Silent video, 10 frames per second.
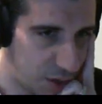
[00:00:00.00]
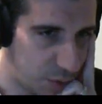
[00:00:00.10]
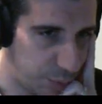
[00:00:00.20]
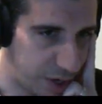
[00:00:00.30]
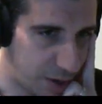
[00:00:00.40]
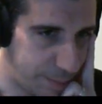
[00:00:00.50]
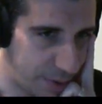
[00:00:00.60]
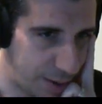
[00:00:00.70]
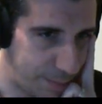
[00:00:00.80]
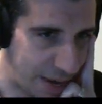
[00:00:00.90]
we
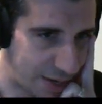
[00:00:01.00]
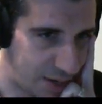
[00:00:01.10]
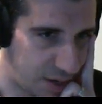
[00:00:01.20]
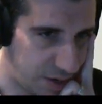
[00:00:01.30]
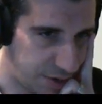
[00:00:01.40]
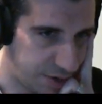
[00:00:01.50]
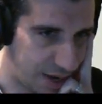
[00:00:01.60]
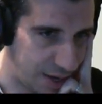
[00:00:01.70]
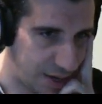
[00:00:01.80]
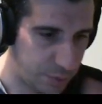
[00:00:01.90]
come back in here
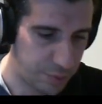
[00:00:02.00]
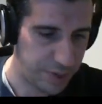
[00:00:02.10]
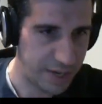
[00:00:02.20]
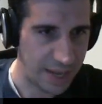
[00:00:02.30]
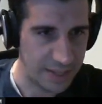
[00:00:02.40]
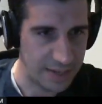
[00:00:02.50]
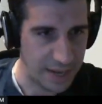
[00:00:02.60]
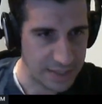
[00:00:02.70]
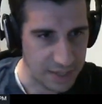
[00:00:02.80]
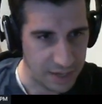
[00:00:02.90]
and then we read again the
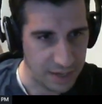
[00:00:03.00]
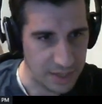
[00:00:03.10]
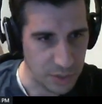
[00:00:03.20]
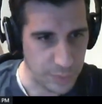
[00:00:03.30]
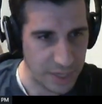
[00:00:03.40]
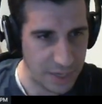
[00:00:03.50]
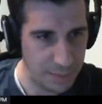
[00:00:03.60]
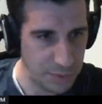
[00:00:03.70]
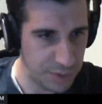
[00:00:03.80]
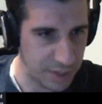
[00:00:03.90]
next line. And so we keep
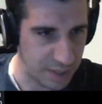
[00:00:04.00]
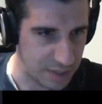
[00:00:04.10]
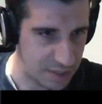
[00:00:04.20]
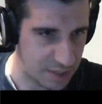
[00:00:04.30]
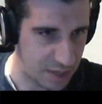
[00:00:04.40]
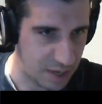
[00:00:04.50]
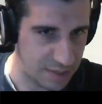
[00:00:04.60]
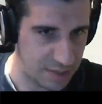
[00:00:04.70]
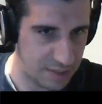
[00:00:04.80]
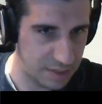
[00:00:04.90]
doing this
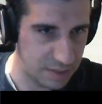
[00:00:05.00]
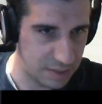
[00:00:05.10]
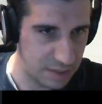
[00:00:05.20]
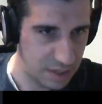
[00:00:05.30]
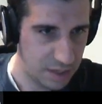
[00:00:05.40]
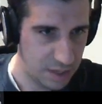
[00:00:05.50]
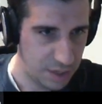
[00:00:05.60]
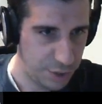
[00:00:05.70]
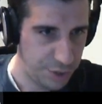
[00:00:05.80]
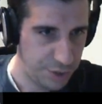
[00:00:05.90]
until
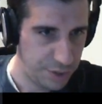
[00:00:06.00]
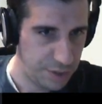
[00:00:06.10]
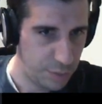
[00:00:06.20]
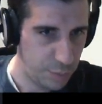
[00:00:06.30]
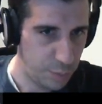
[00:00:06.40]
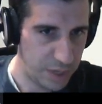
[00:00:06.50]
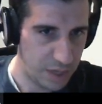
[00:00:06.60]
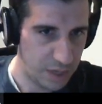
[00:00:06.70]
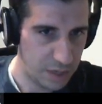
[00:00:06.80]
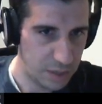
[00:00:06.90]

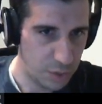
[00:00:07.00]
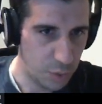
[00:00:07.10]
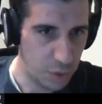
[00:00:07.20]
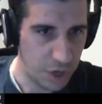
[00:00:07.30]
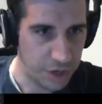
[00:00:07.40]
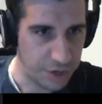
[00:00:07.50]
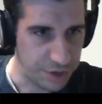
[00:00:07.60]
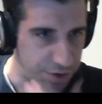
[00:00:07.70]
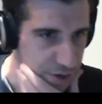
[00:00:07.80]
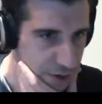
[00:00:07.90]
we no
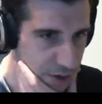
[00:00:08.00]
longer